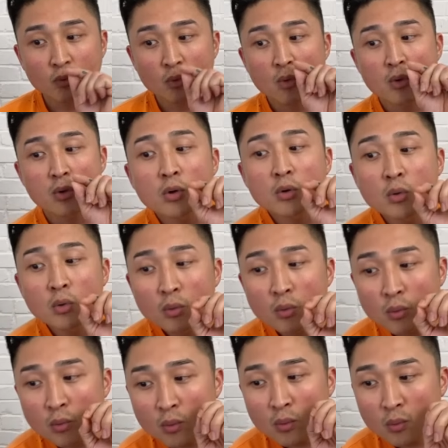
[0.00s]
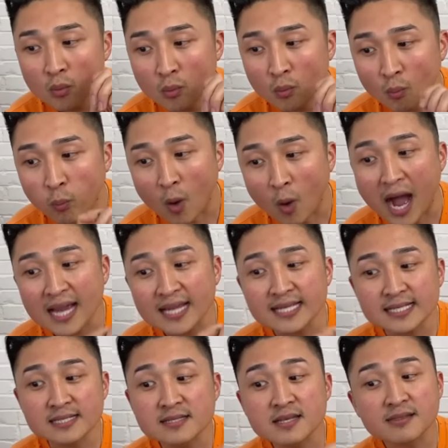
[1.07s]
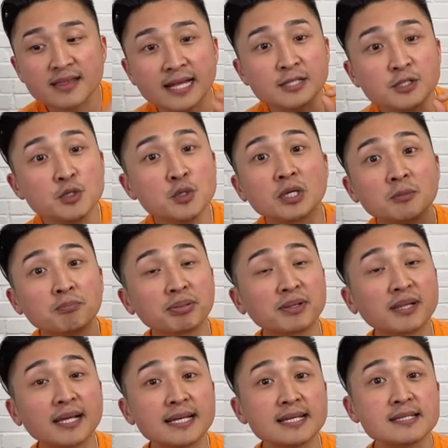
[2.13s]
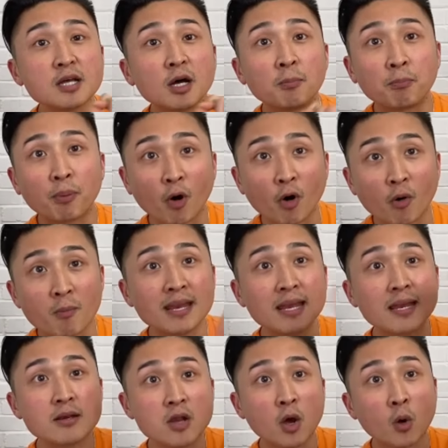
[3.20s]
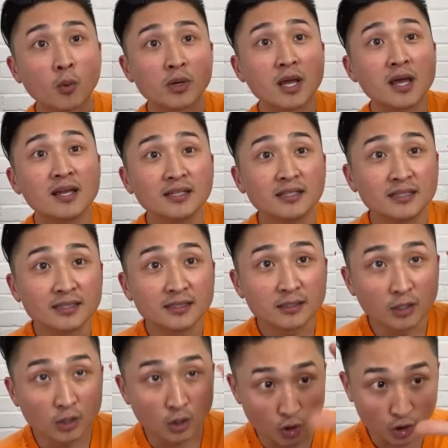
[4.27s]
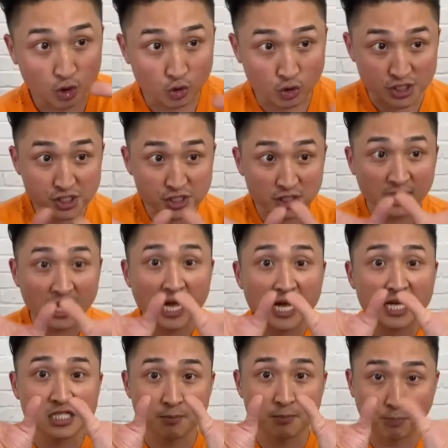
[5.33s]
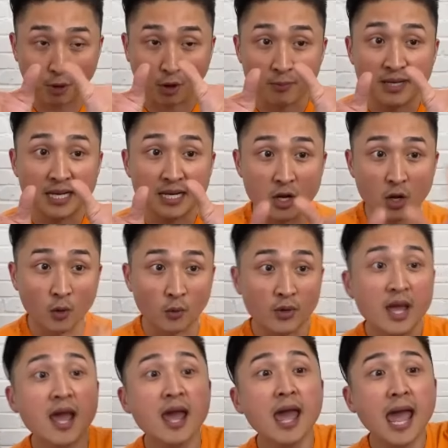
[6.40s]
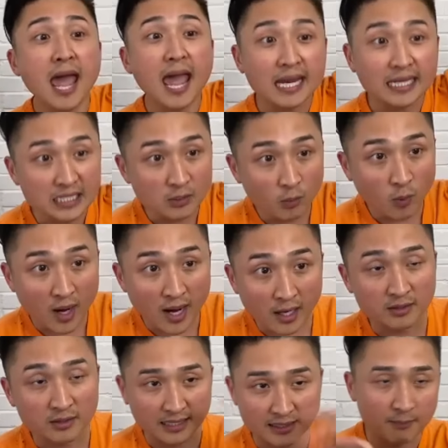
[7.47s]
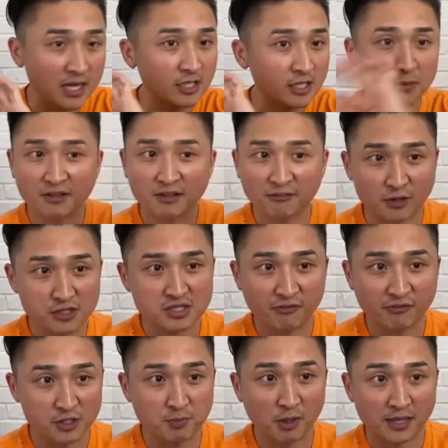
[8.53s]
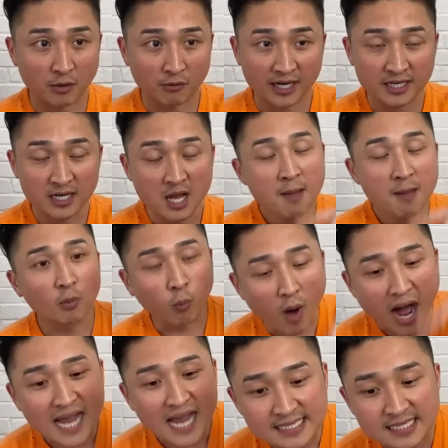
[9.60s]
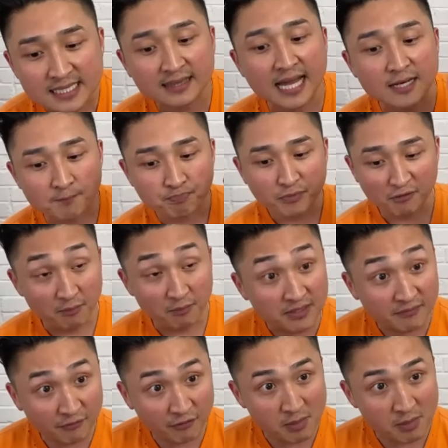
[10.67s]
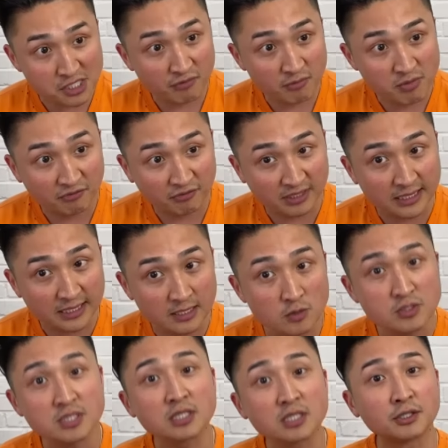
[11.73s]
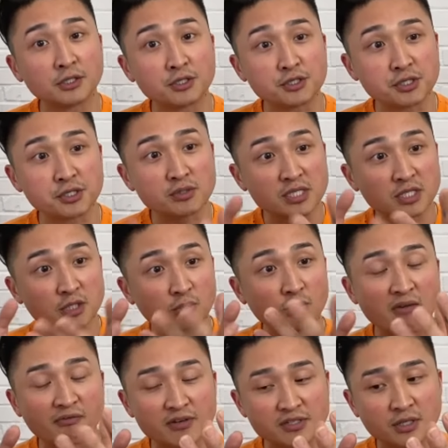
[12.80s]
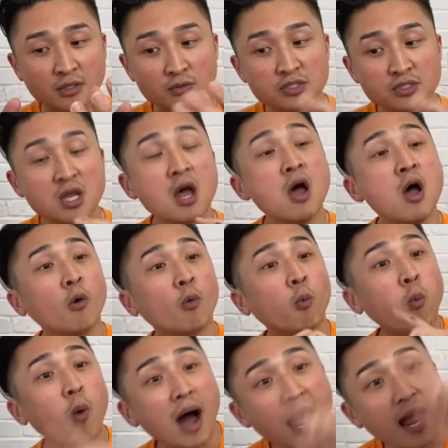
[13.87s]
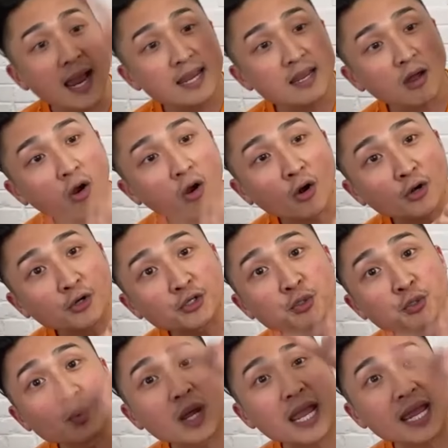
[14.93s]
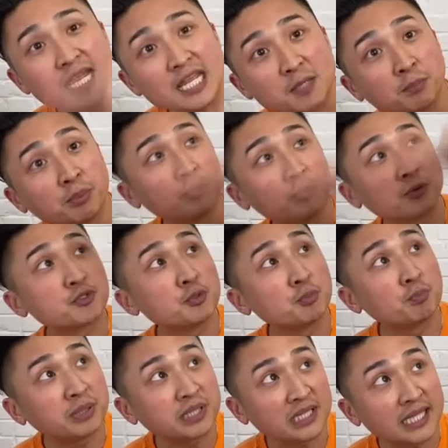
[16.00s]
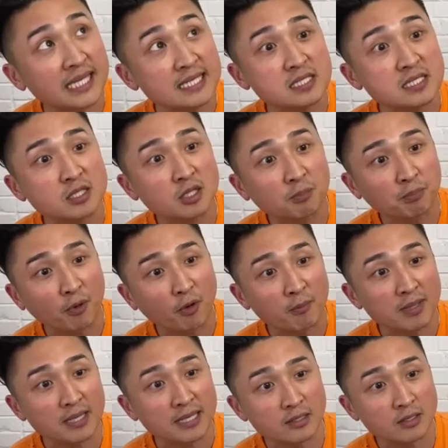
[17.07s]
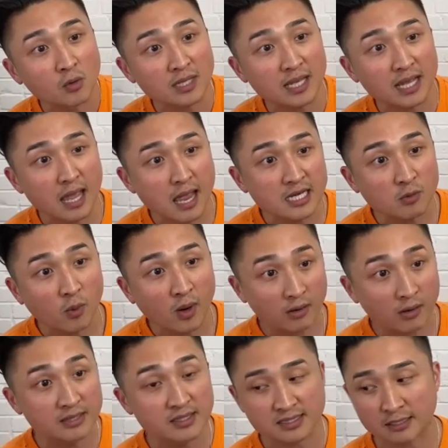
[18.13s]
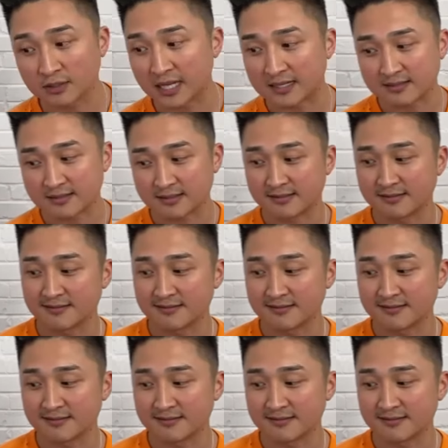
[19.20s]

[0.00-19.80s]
why is it that you can place a permanent note, a crystallized permanent note anywhere? Like, I'm not talking about the first permanent note, right? But why is it that from the information from the fleeting notes and the literature notes and the reference notes, why are you able to place the permanent note anywhere in the Zettelkasten?